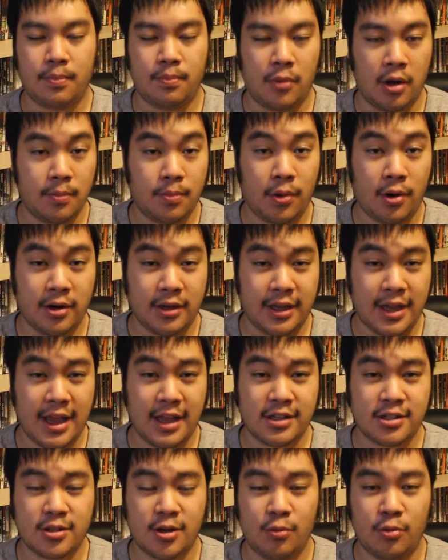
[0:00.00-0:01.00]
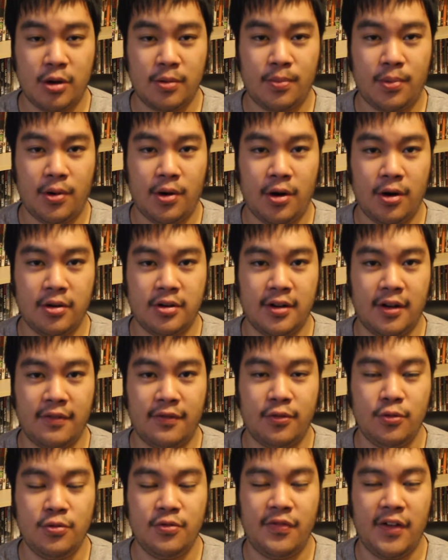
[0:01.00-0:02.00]
one part gangster, one part uh,
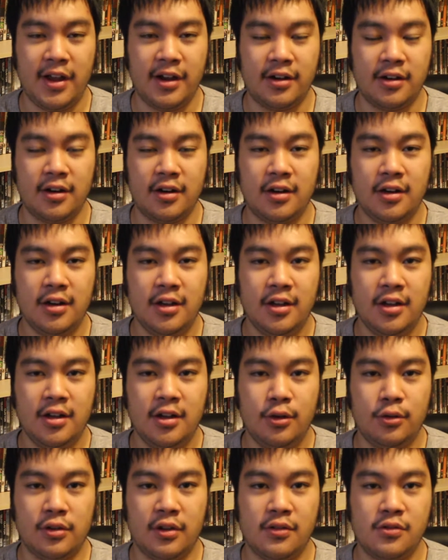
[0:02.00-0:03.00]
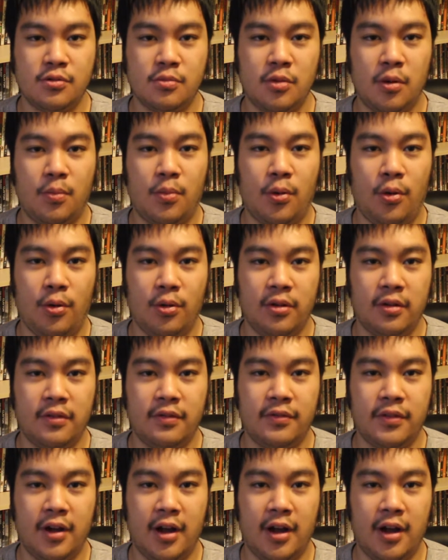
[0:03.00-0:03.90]
food vendor who gives him a bowl of